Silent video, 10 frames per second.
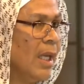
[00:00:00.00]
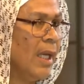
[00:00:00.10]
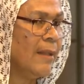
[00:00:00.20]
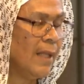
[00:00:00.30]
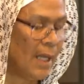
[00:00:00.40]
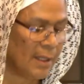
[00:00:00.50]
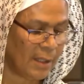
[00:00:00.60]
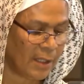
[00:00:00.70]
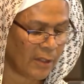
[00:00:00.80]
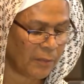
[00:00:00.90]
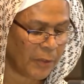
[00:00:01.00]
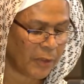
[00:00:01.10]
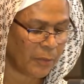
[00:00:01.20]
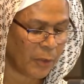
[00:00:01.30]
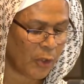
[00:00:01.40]
in the context of
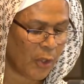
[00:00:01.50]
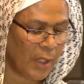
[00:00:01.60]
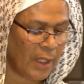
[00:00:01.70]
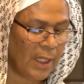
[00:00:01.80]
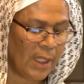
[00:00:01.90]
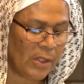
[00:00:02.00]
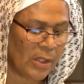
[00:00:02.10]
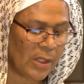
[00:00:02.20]
Muslim majority nation